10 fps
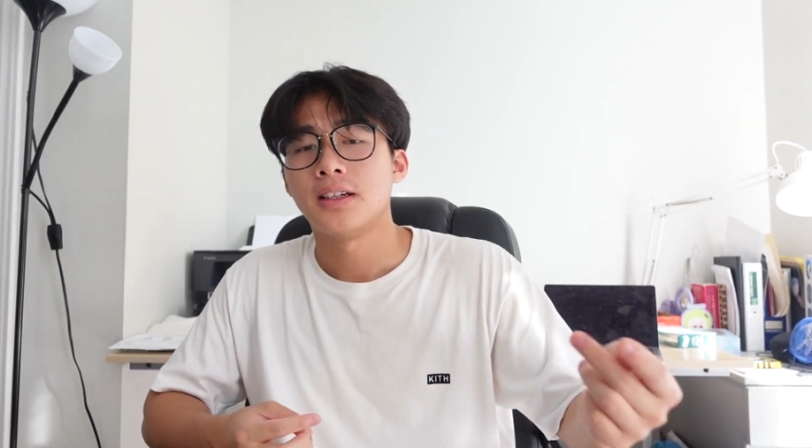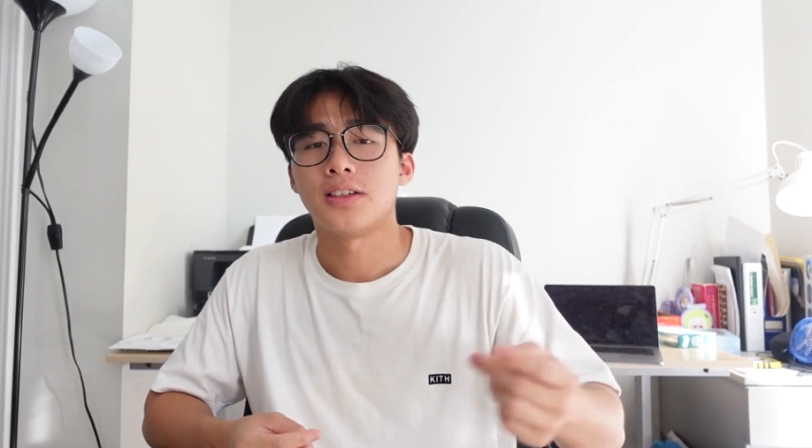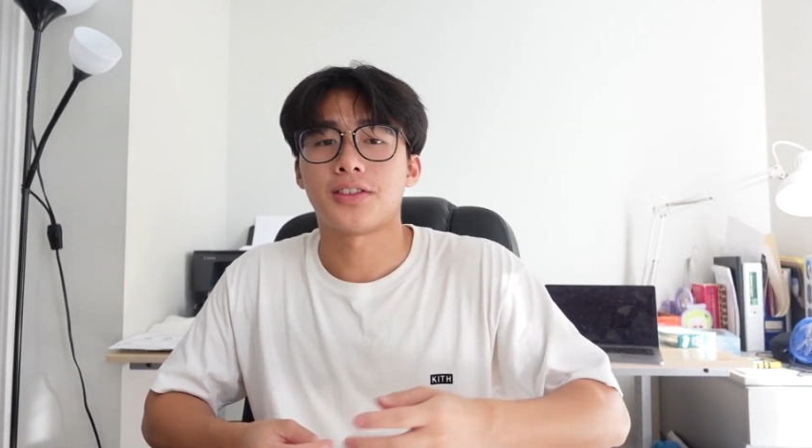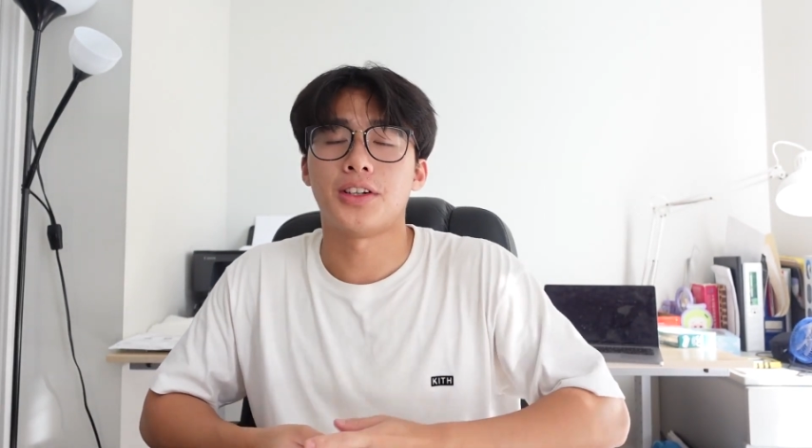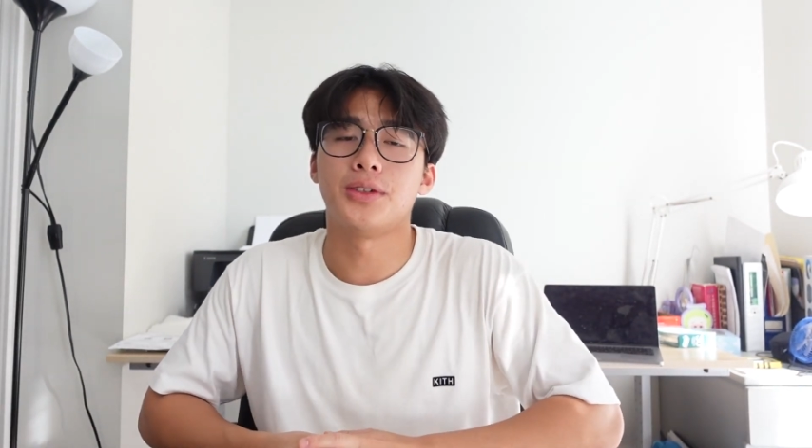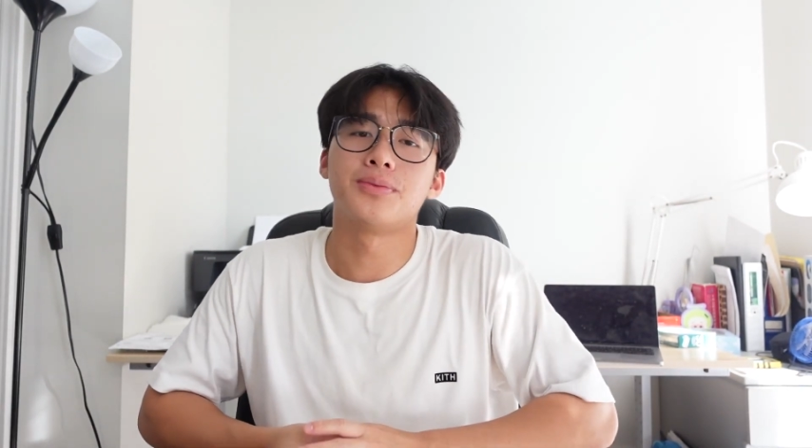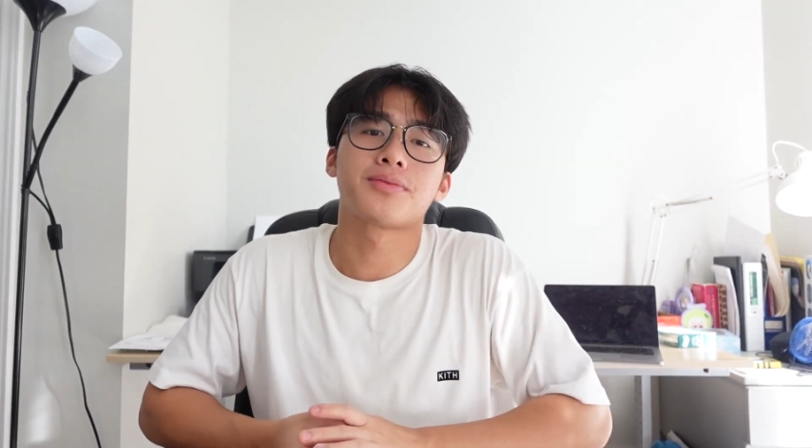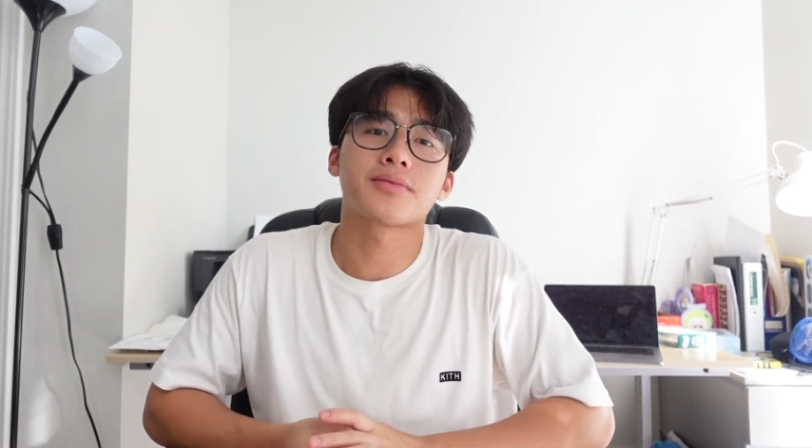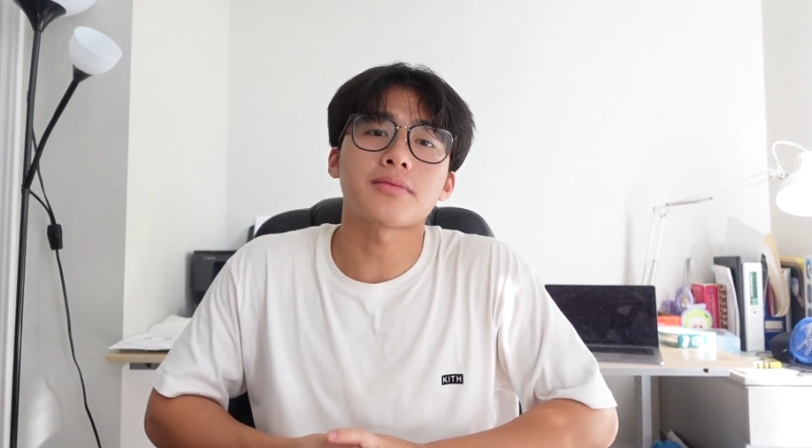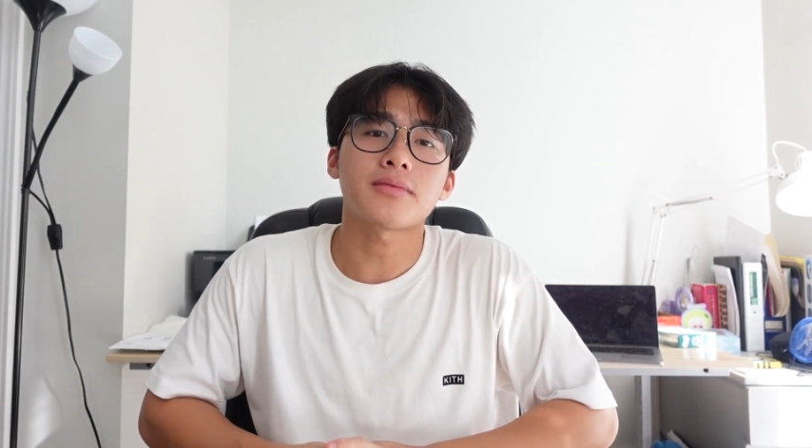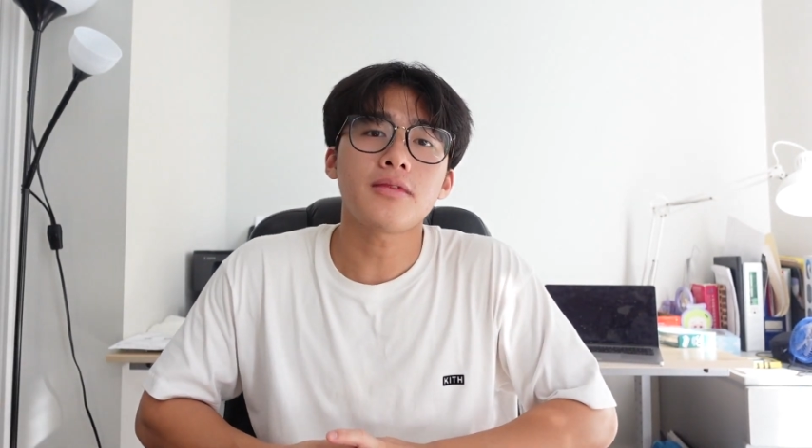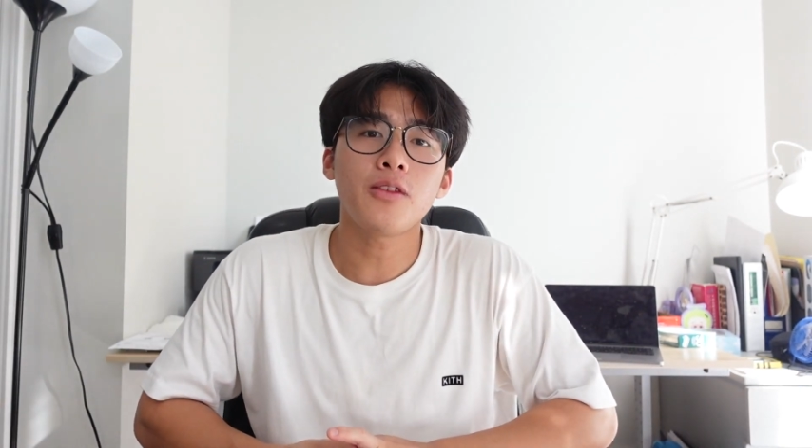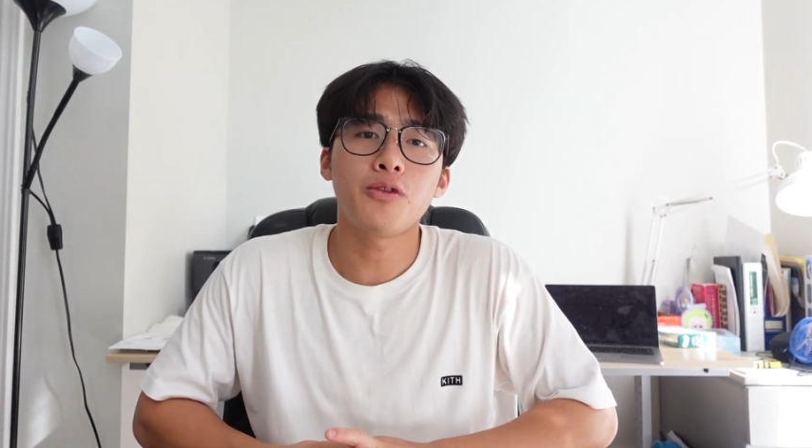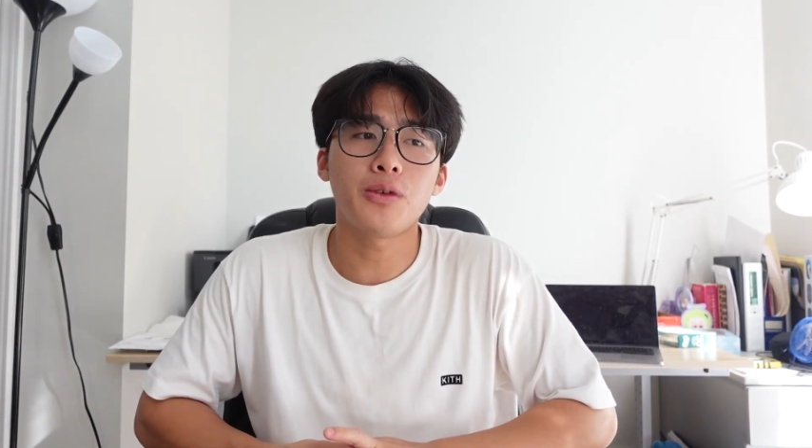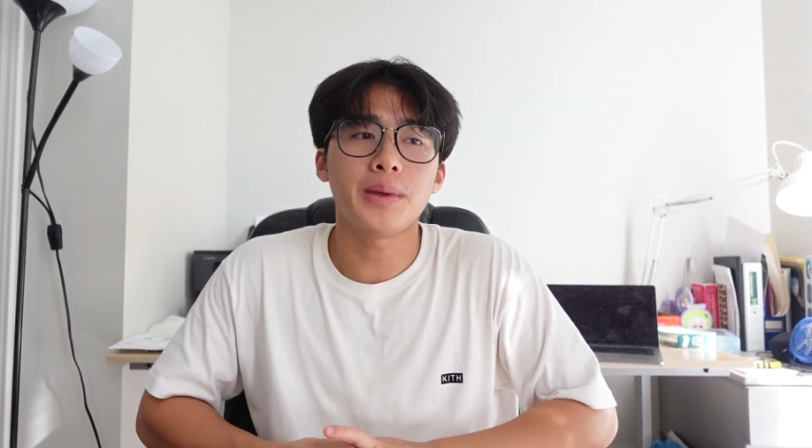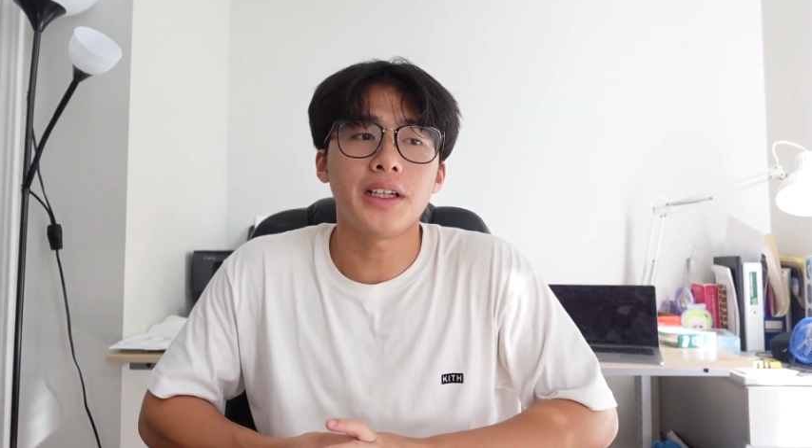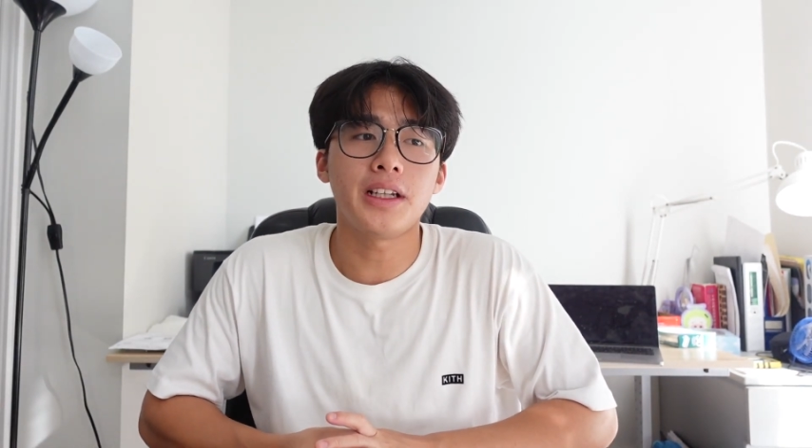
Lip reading: So for me,